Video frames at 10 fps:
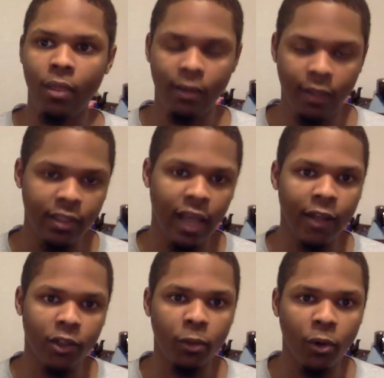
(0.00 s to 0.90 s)
These guys
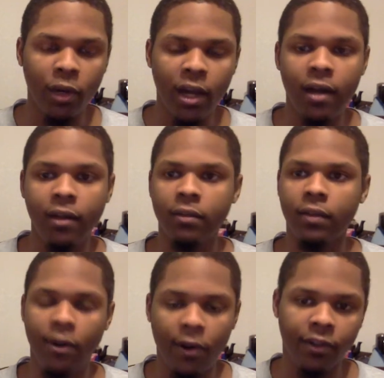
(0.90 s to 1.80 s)
are real young. They
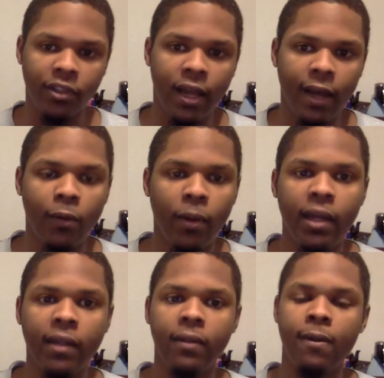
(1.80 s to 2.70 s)
don't understand how to
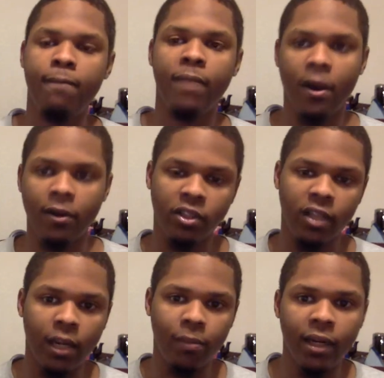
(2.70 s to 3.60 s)
win. They don't understand
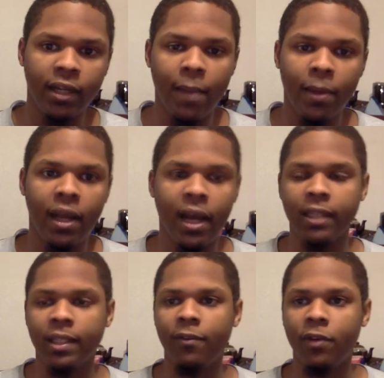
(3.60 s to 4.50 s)
how to play the game at the
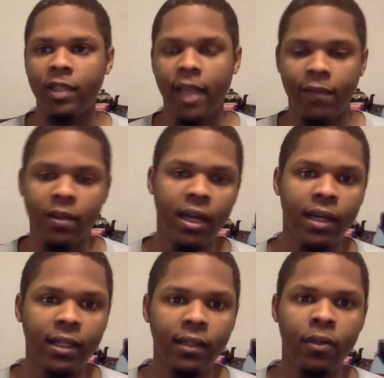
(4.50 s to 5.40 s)
highest level because they haven't done
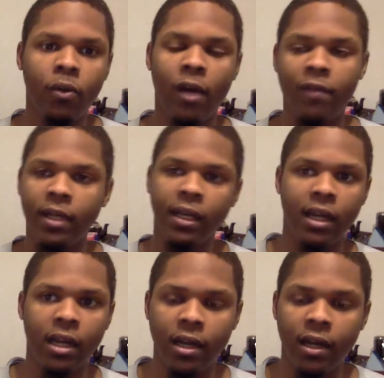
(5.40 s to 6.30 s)
it or haven't done it
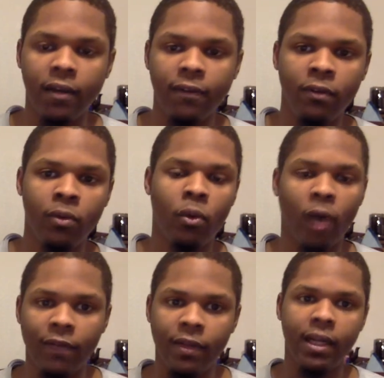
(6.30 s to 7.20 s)
enough or
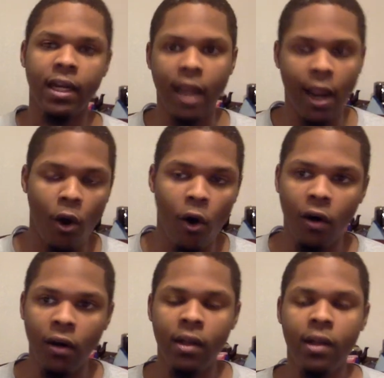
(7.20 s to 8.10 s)
haven't done it at all.